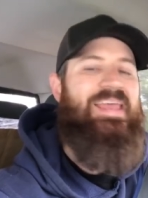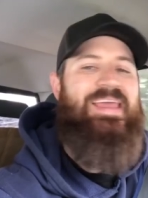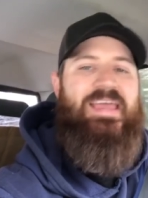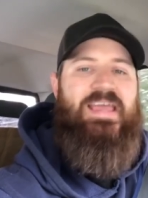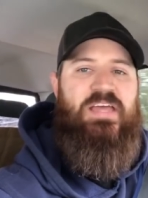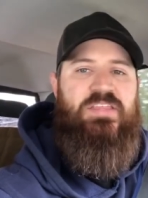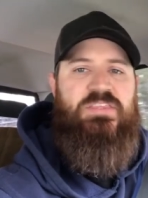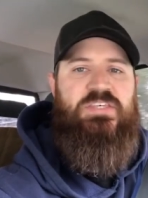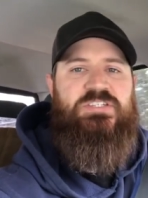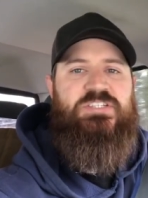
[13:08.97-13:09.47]

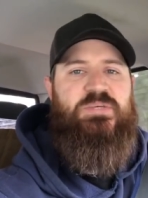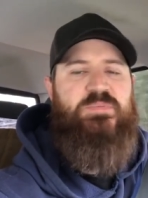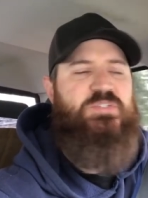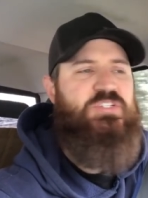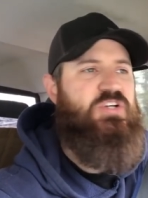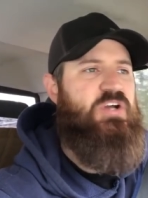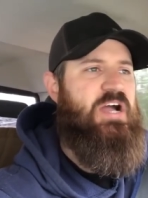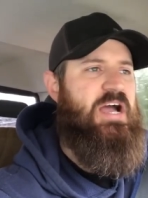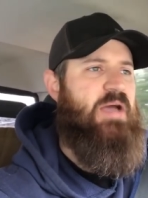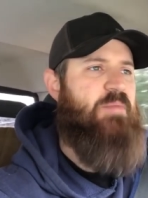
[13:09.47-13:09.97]
Hit the
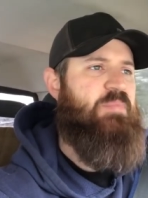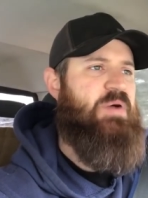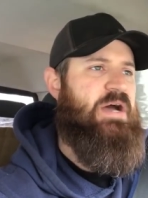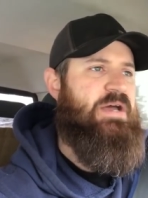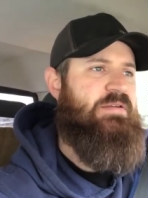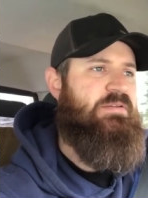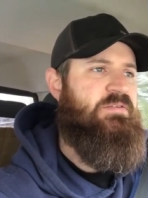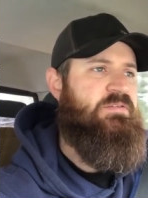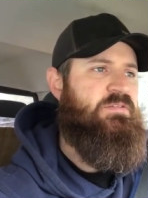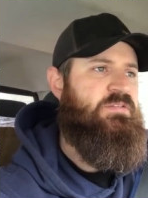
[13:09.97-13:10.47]
subscribe
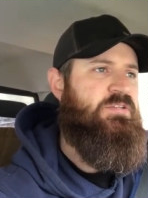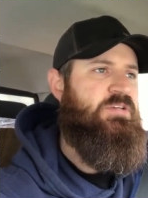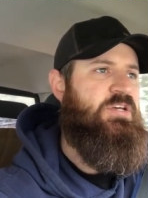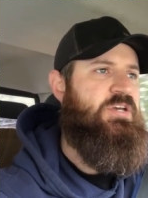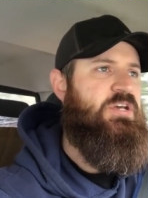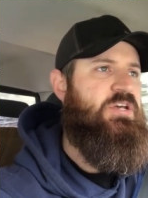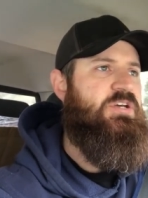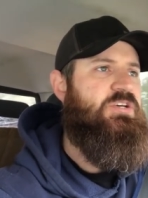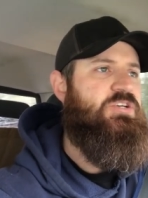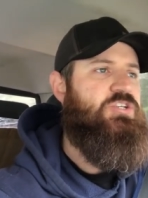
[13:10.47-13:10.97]
button,
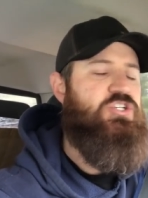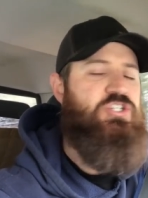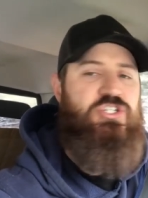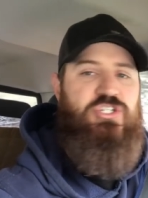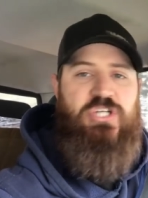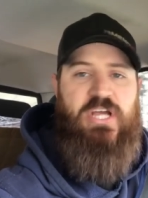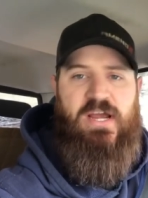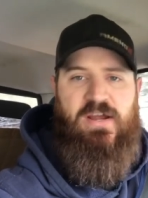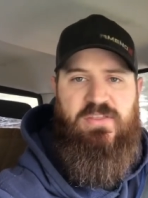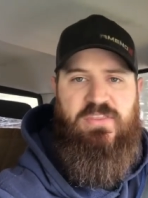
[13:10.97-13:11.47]

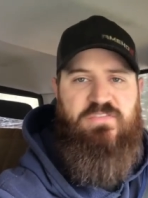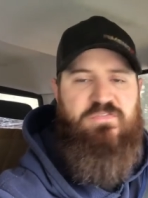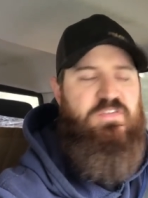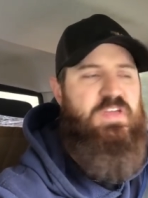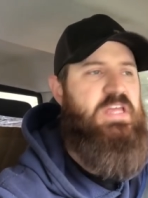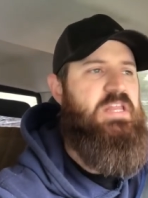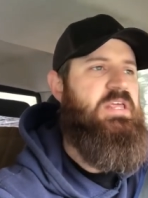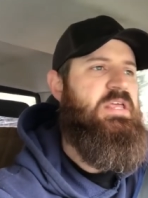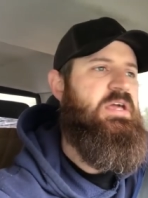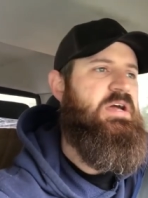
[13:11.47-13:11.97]
share the
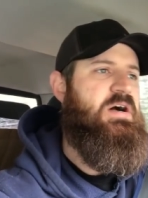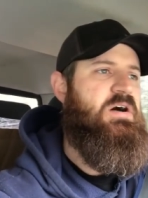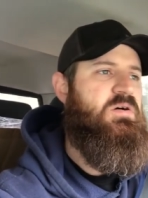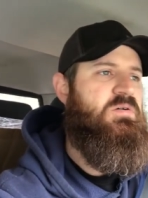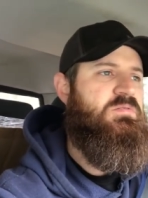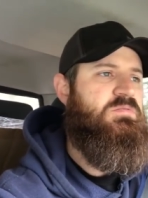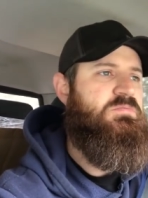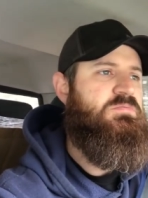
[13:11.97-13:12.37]
video,